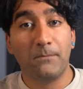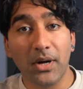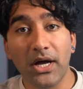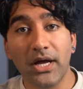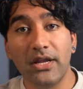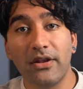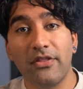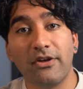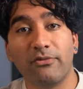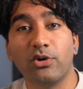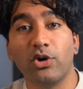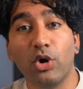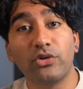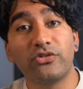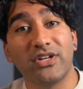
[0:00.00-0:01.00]
but they were
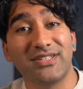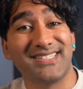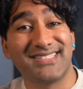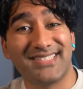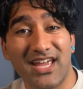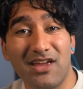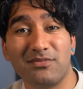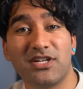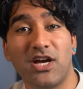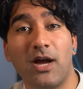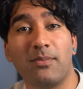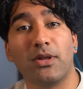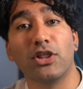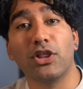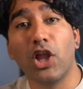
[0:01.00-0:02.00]
also at the same
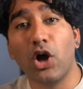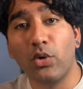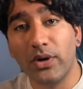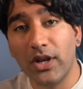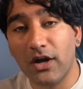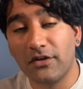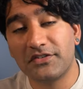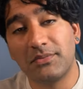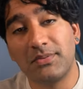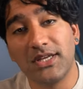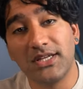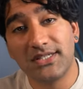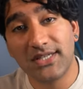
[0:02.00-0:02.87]
time low enough to be